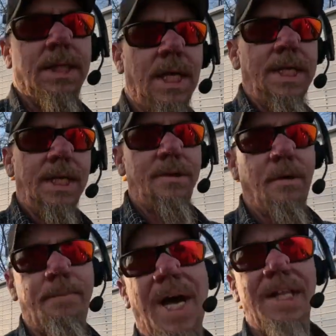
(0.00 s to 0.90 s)
I need
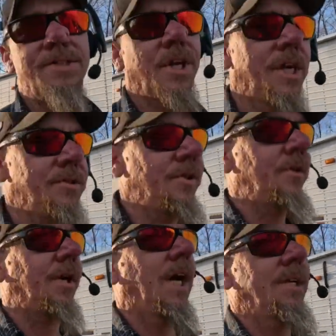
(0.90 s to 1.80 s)
to apologize to
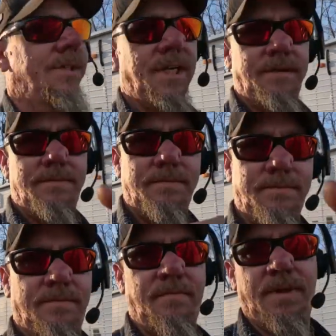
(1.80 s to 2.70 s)
you guys. I
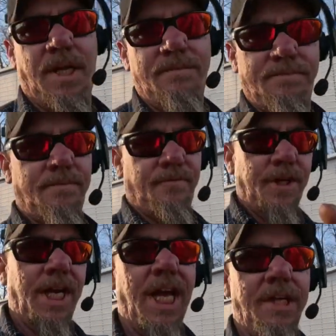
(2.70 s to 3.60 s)

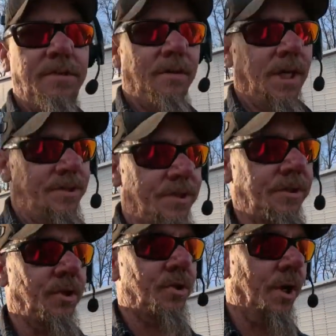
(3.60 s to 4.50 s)
forgot you guys
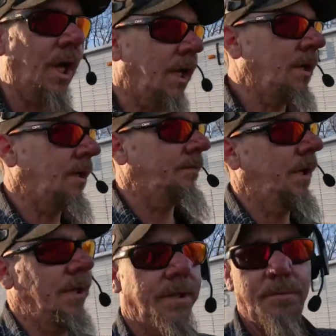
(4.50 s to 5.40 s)
in the truck
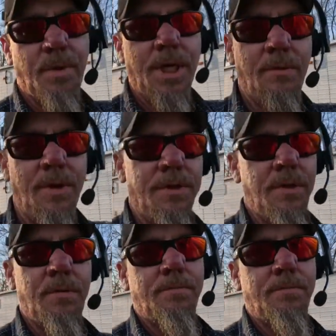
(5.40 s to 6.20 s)
rather than bringing you with